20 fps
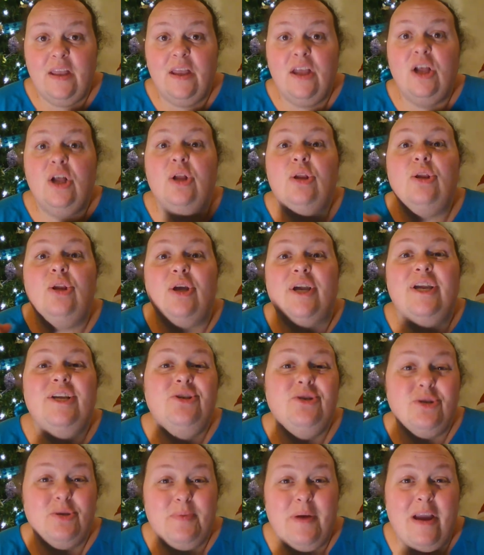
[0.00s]
look in
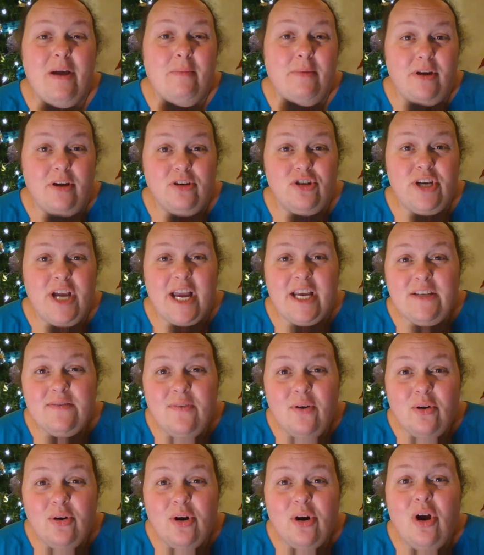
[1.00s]
your spam or your trash
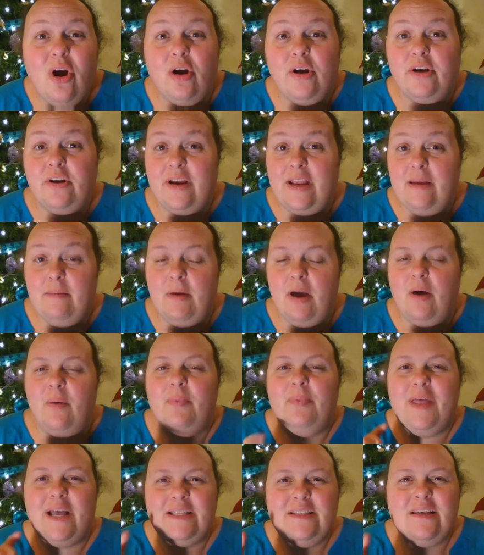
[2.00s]
folder on your email.
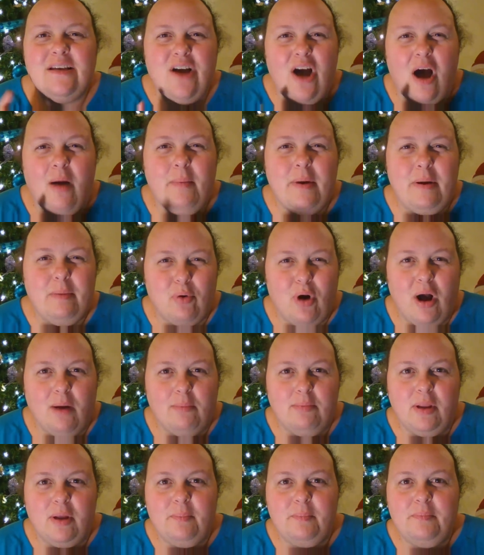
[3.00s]
That's a common
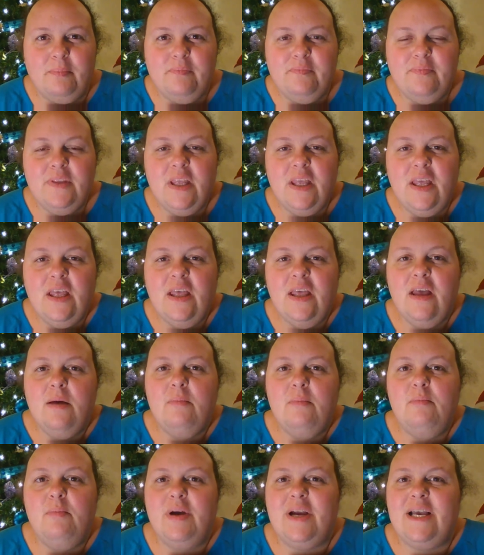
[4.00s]
problem
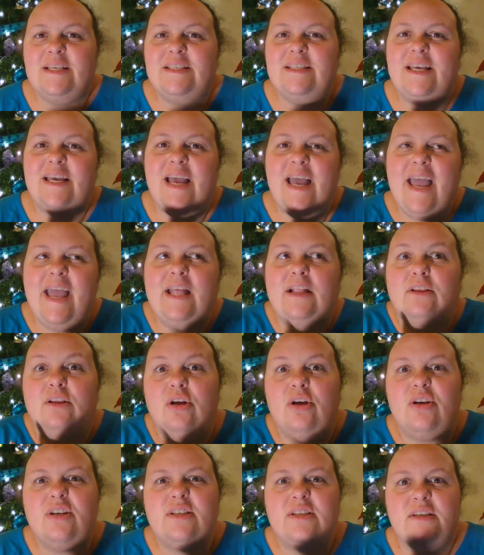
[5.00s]
because it
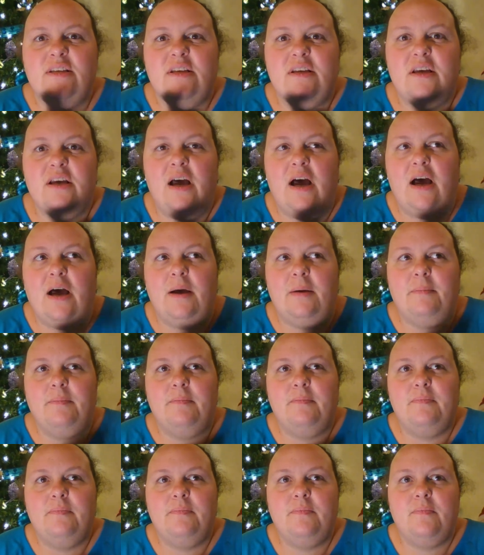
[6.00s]
looks,
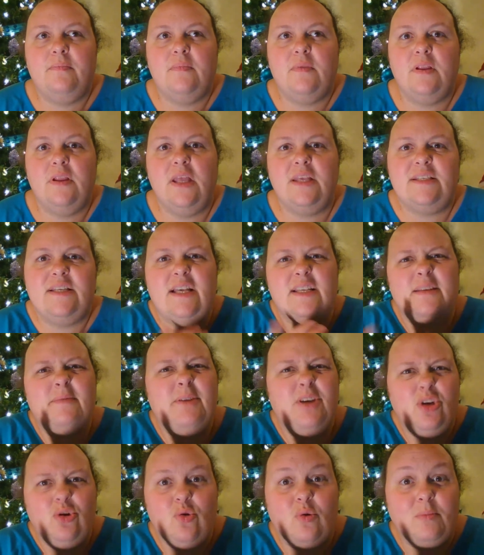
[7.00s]
it's not
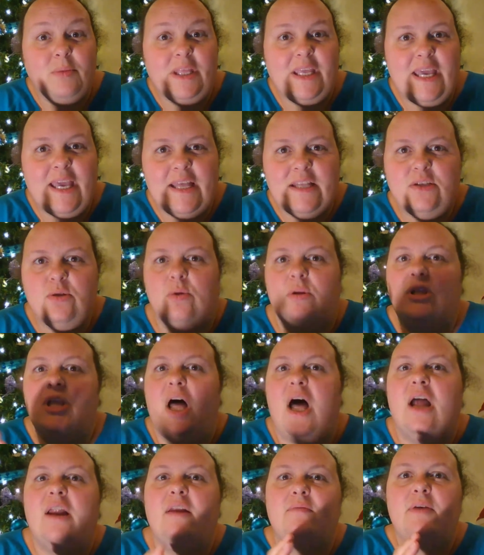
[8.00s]
something you normally get. So a
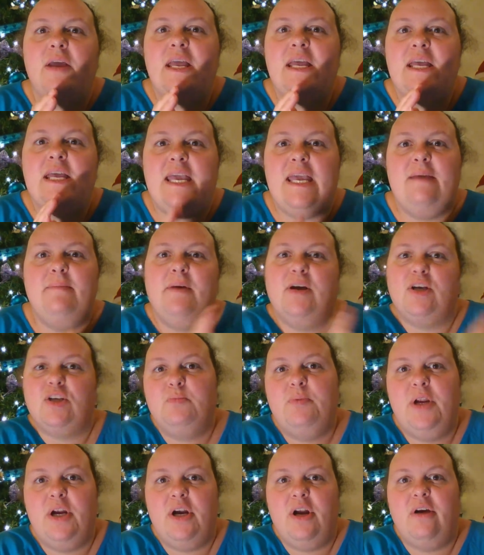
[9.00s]
lot of emails
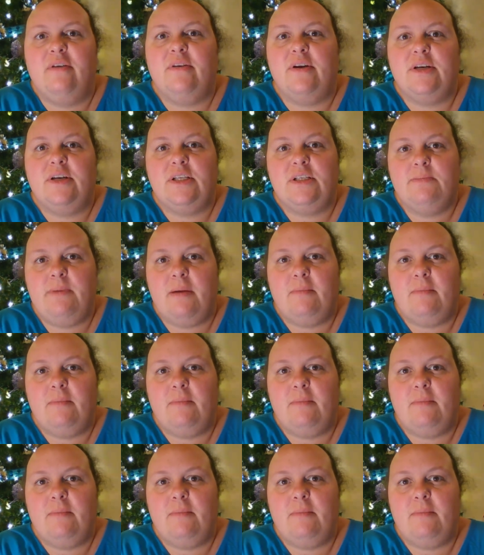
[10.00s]
put it over into spam or